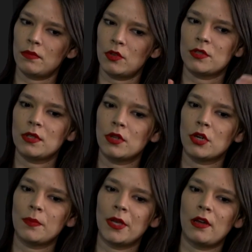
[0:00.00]
there's a
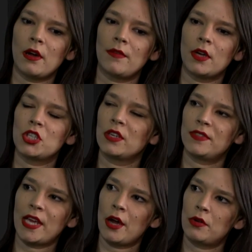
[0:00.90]
little bit of a
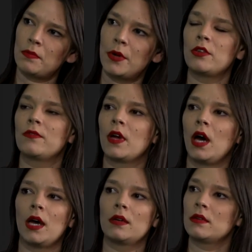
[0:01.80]
shift down, but you've
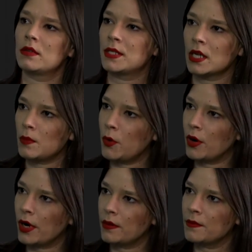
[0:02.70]
got
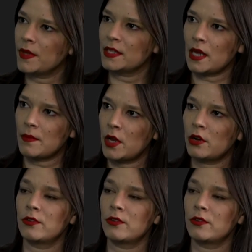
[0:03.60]
Singapore that's up there,